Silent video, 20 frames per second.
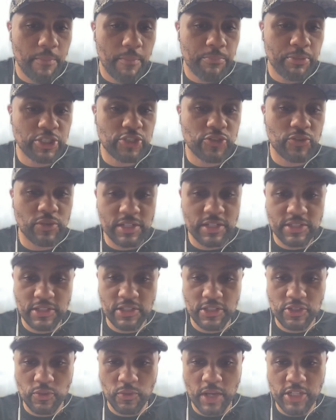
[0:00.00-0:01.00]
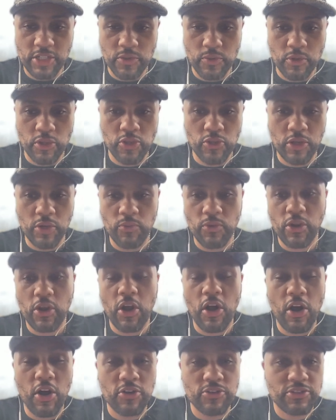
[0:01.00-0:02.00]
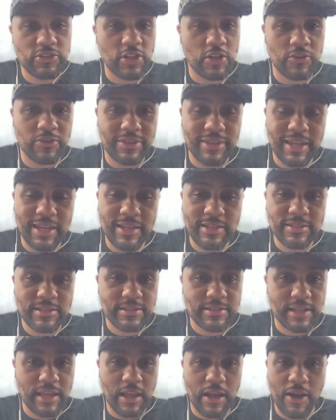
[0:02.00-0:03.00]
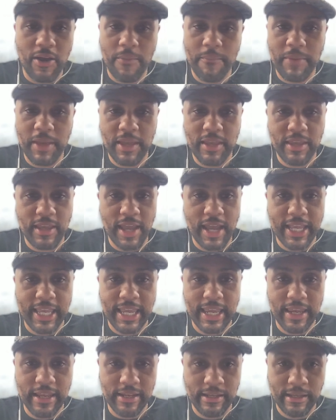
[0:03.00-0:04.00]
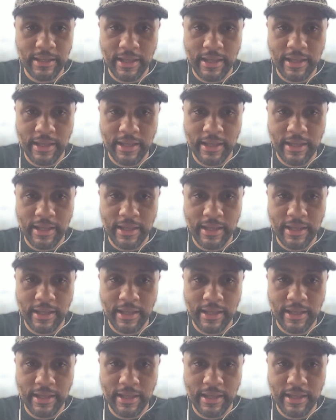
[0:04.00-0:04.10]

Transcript: put you in a situation where you can recall certain things and say, oh man, yeah, I can't.